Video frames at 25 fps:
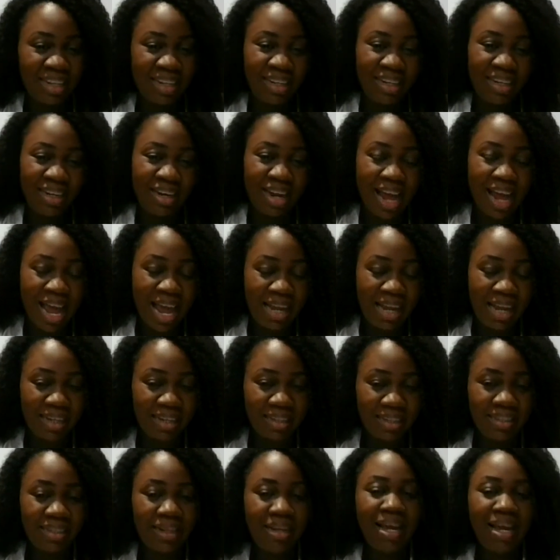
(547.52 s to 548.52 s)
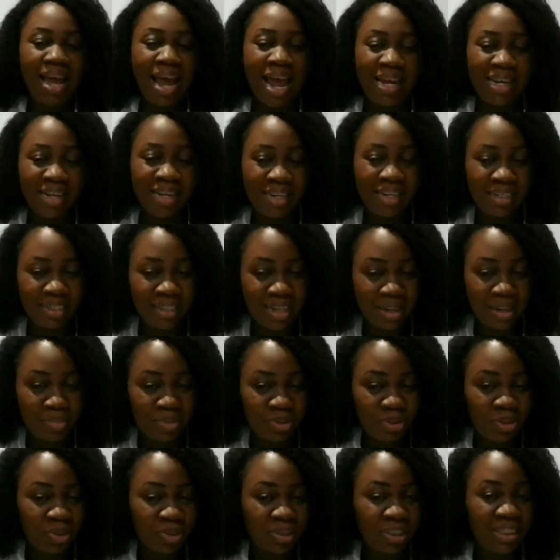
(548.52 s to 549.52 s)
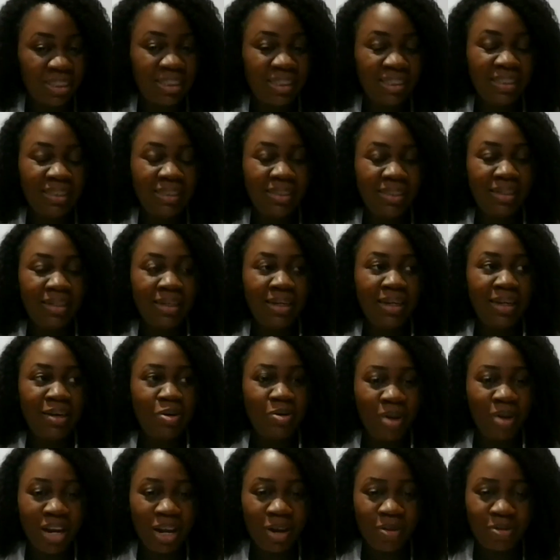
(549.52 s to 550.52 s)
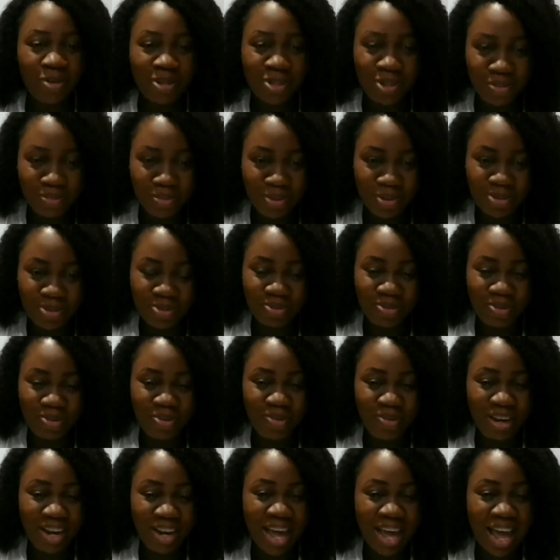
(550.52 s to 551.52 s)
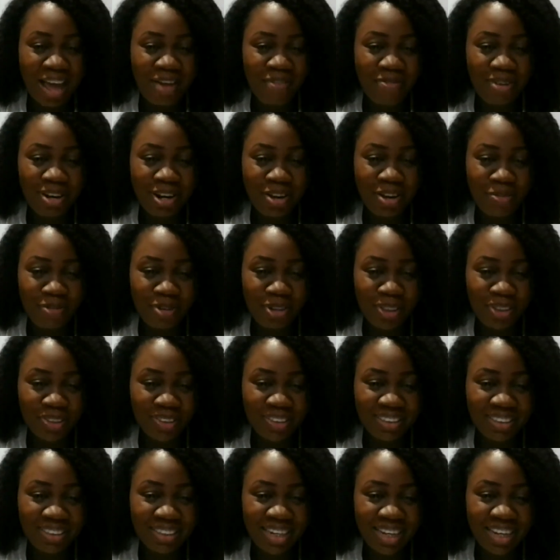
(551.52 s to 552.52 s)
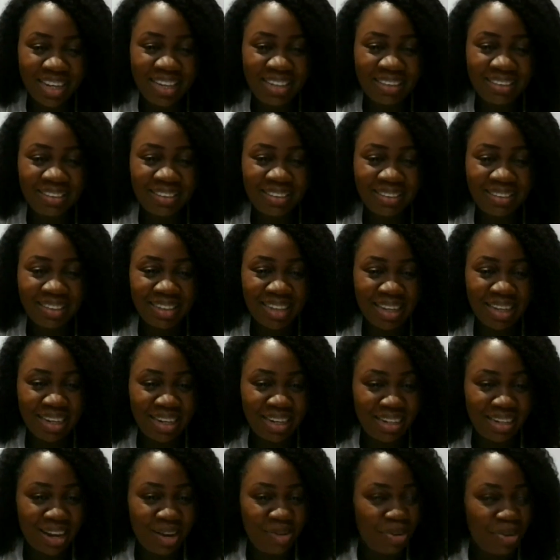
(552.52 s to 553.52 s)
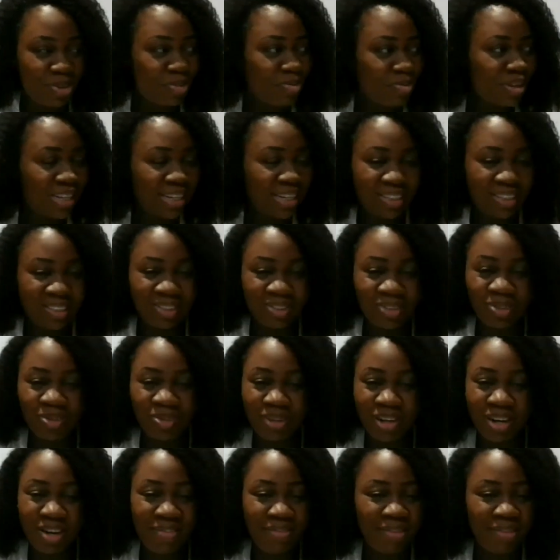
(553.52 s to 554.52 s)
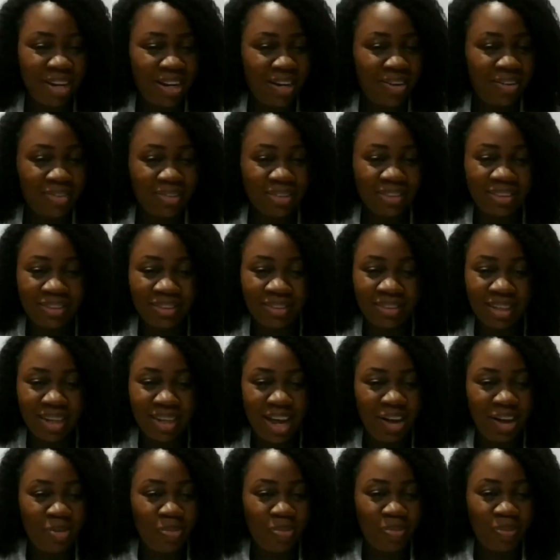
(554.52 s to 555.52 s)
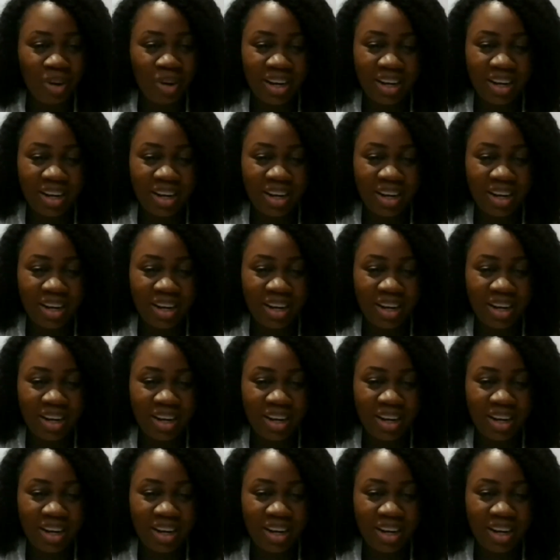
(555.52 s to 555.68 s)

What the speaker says: then I did the demo trading when I was supposed to go live with the futures accounts, and that was when this coronavirus outbreak